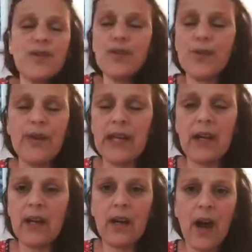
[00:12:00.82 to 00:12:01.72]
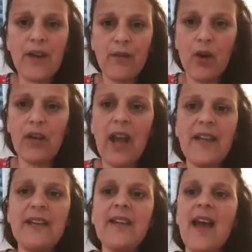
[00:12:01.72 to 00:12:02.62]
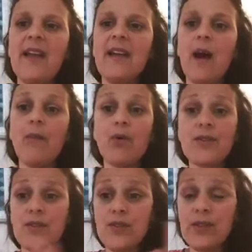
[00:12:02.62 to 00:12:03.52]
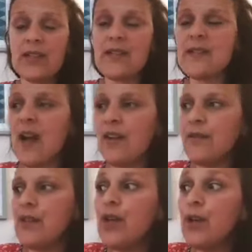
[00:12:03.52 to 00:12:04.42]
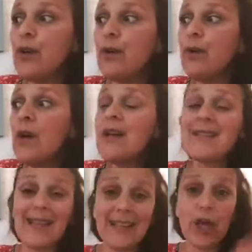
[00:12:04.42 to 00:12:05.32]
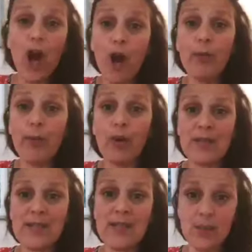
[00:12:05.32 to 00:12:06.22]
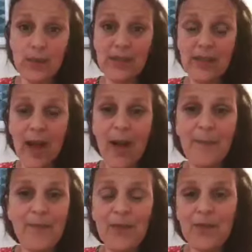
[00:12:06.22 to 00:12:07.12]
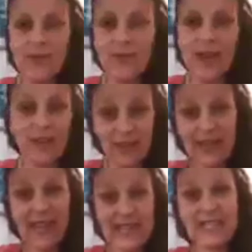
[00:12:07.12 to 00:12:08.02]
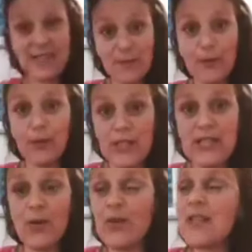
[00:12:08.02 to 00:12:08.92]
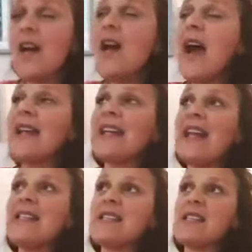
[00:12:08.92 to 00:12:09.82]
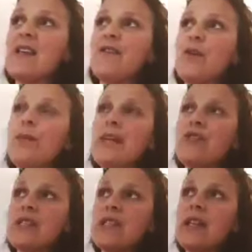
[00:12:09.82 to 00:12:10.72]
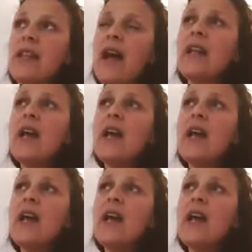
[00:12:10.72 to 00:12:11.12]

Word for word: doing kind of online, and I'm also doing this kind of new sending home boxes with um, kind of kits for detox and cleanses if you'd be interested in that.